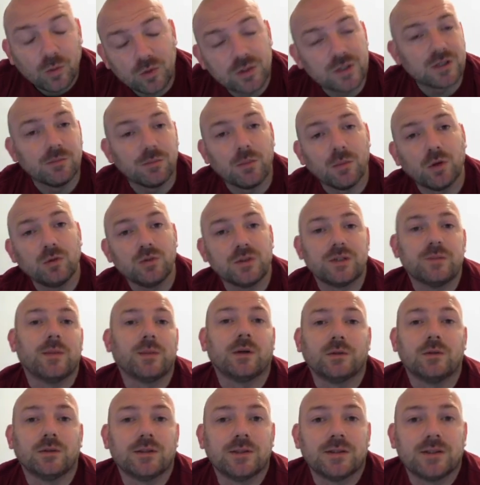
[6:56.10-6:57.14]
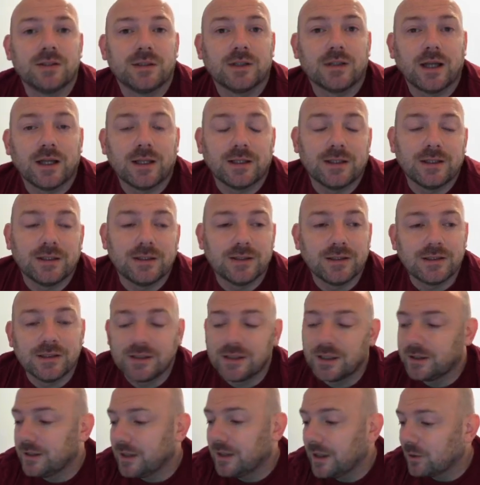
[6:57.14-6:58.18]
multi-melters at the end of the
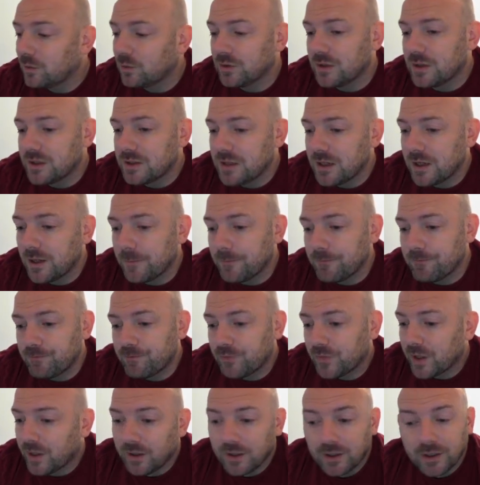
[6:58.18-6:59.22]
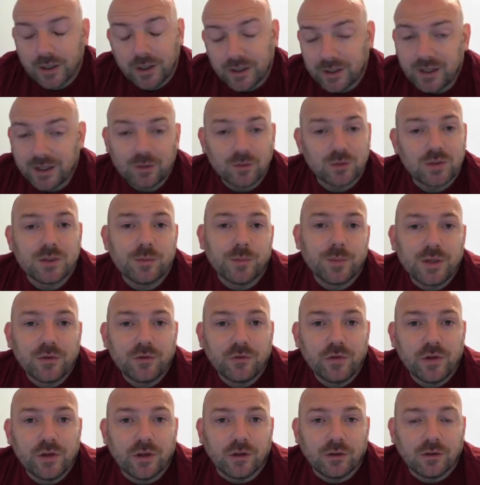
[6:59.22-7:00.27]
day. That was the big
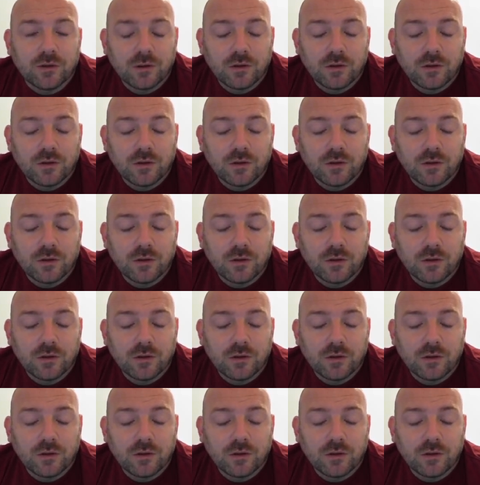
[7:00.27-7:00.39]
thing.